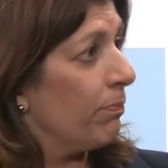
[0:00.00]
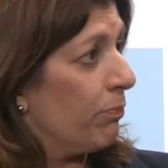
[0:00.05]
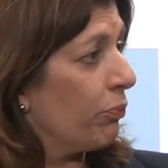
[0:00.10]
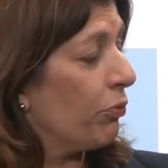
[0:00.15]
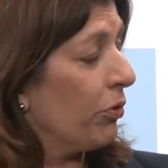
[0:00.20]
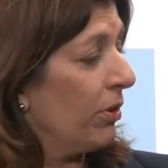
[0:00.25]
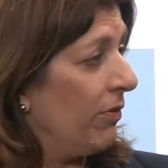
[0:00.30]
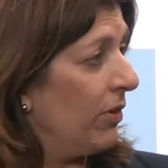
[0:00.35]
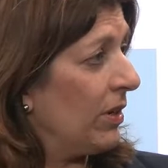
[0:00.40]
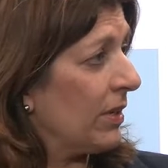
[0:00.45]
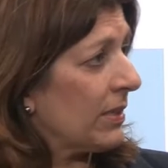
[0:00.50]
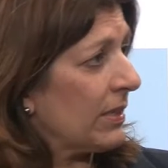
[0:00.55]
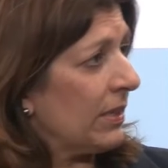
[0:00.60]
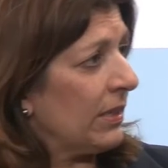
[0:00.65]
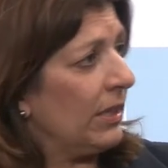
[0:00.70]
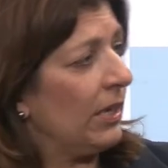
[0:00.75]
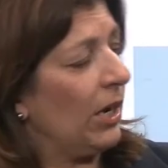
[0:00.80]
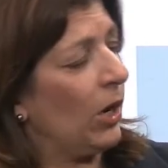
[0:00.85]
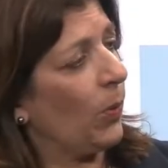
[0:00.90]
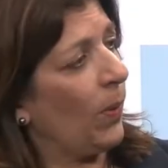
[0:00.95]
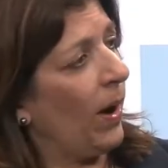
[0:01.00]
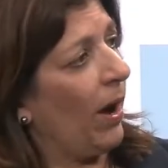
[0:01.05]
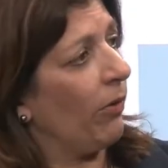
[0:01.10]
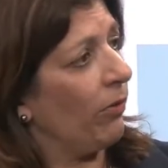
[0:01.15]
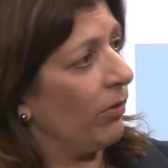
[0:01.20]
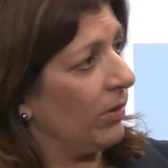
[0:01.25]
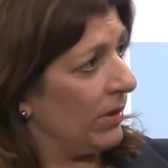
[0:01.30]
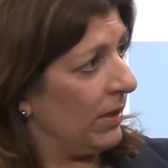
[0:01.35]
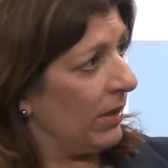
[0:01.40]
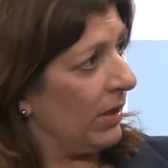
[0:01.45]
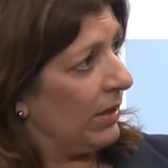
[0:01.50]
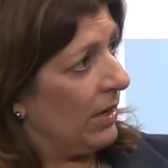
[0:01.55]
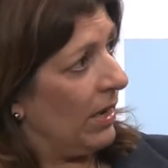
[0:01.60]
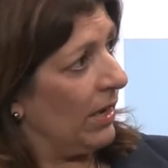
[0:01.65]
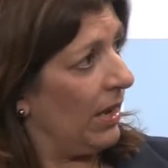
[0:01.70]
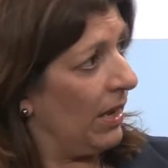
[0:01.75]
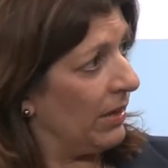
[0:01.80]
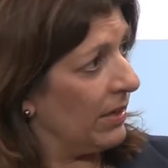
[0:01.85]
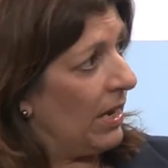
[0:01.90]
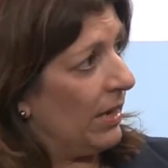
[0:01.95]
previously around
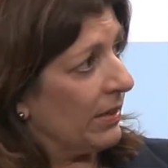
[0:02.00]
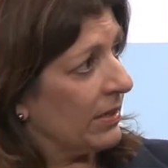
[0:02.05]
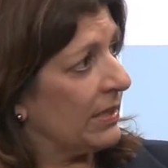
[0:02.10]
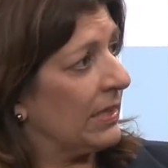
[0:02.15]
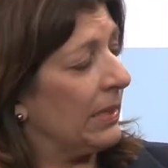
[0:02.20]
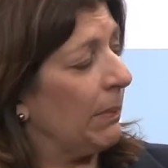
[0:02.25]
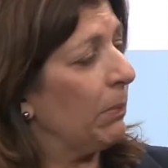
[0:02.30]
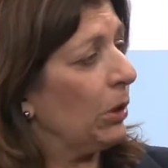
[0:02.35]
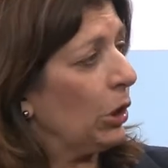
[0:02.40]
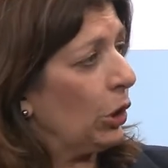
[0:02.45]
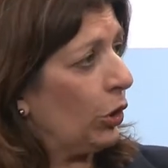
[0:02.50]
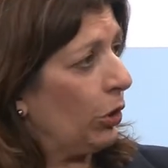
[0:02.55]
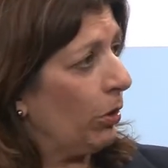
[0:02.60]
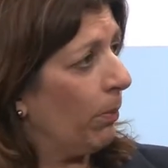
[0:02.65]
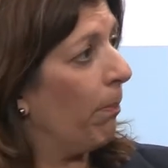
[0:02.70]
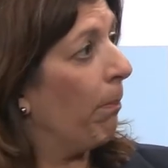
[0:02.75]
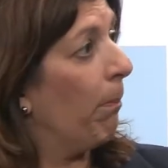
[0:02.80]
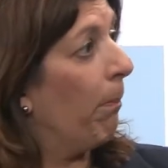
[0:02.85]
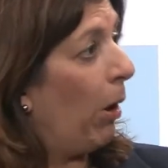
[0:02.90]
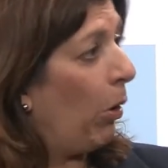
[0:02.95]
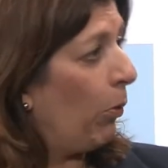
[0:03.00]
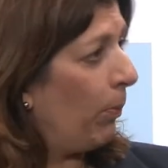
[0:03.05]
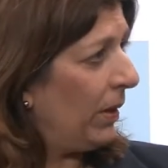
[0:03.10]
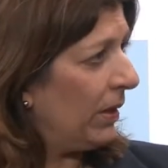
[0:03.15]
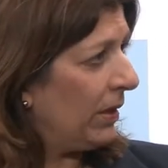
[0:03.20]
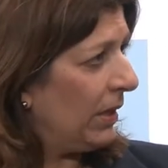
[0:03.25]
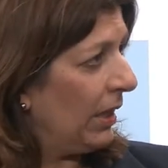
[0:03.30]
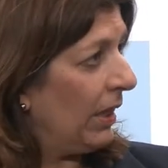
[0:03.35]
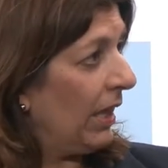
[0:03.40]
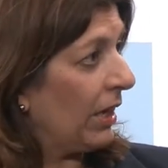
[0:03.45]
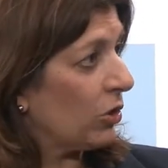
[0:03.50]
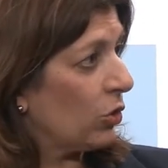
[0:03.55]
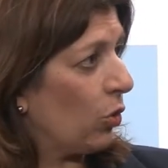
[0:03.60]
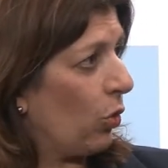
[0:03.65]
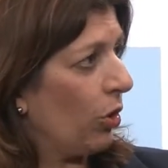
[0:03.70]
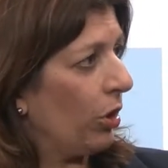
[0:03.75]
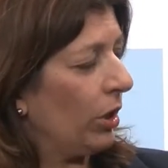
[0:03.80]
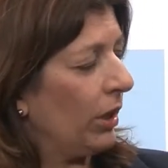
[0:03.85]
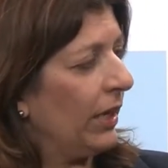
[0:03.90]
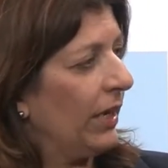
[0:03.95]
a similar moment
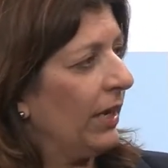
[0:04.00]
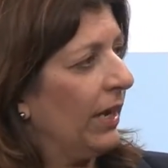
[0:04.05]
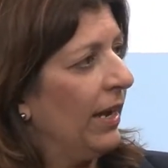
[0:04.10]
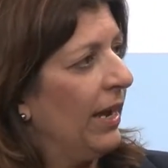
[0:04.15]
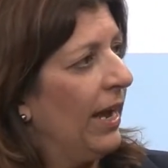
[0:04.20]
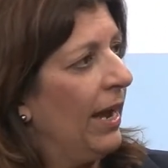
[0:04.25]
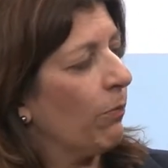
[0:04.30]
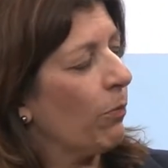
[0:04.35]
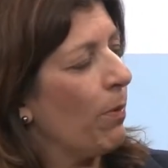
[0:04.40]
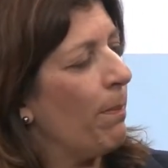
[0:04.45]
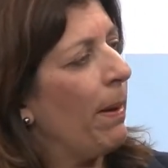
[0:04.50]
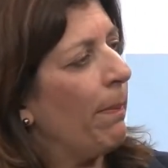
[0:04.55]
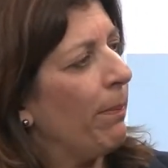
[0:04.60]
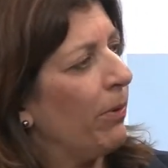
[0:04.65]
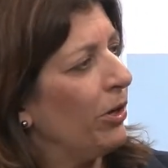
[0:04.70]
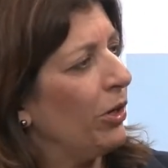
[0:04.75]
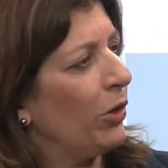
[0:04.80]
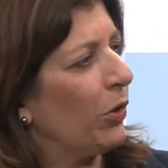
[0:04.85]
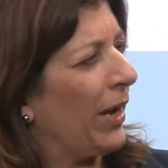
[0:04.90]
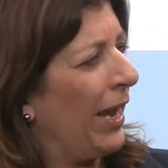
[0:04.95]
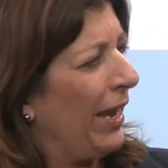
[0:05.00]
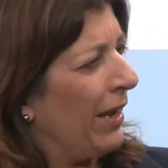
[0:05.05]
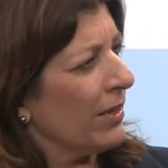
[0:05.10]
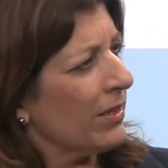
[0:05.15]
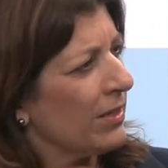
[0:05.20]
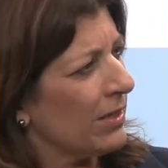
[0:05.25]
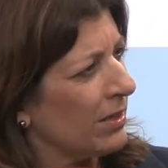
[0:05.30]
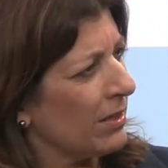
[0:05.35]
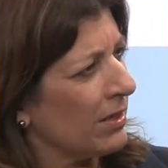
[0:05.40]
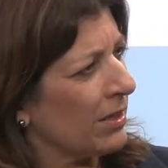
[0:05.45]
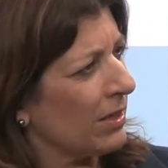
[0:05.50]
electorally. Remember, you know, Kansas